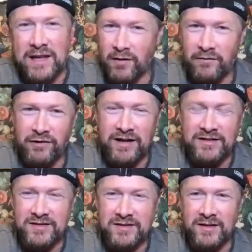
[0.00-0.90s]
you on for
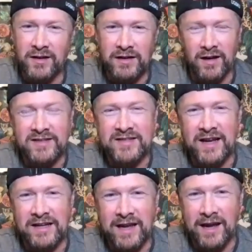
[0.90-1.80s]
ages. I know you like sat
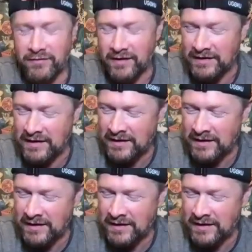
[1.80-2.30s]
in a cafe.